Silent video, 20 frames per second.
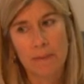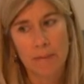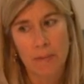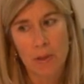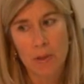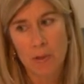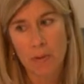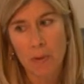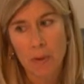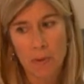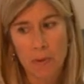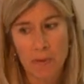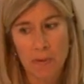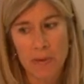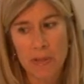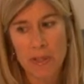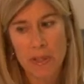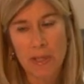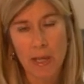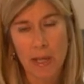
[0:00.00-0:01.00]
there's a little bit of
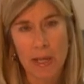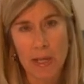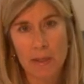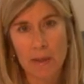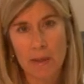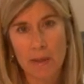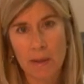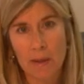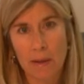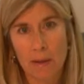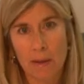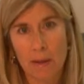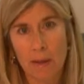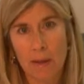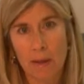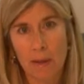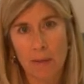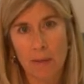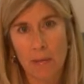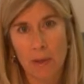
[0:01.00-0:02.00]
a sight
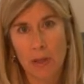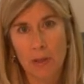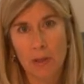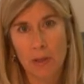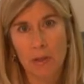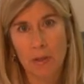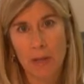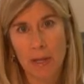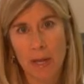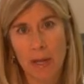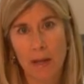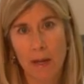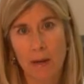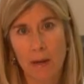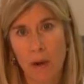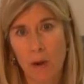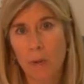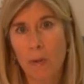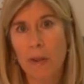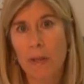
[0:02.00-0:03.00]
um, issue. You can't
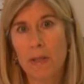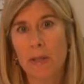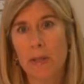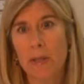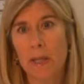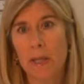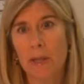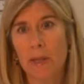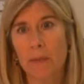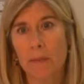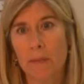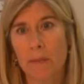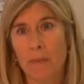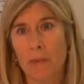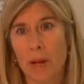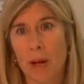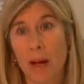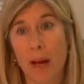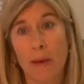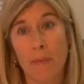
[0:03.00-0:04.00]
always see them.
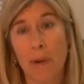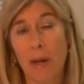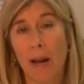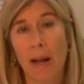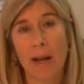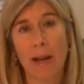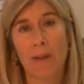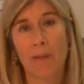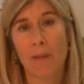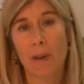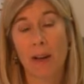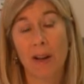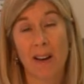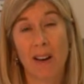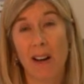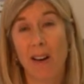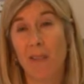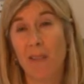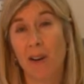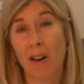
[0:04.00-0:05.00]
I mean, I have cut
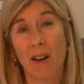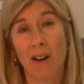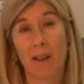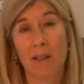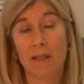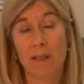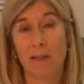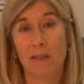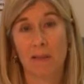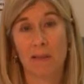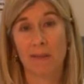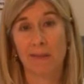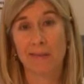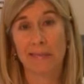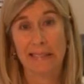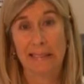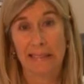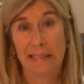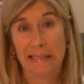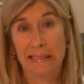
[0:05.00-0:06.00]
off cars.
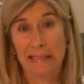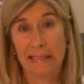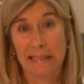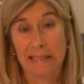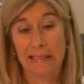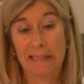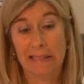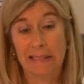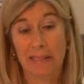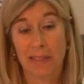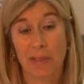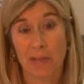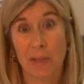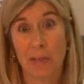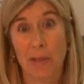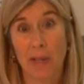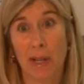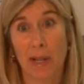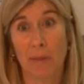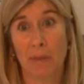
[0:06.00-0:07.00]
Well, wait a minute. A
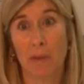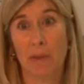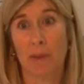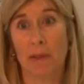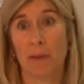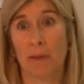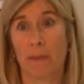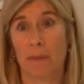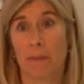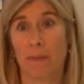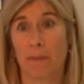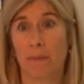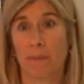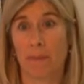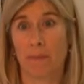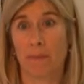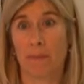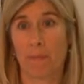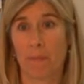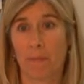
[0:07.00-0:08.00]
few times. You
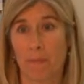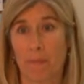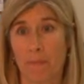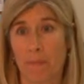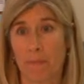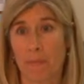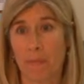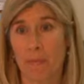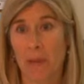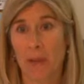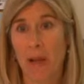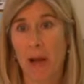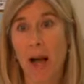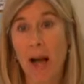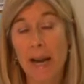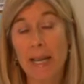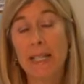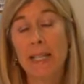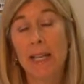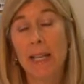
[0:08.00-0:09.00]
initially thought it was a bad idea.
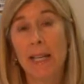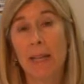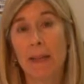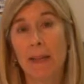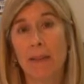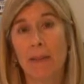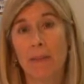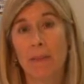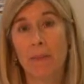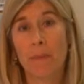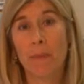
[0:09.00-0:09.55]
I did,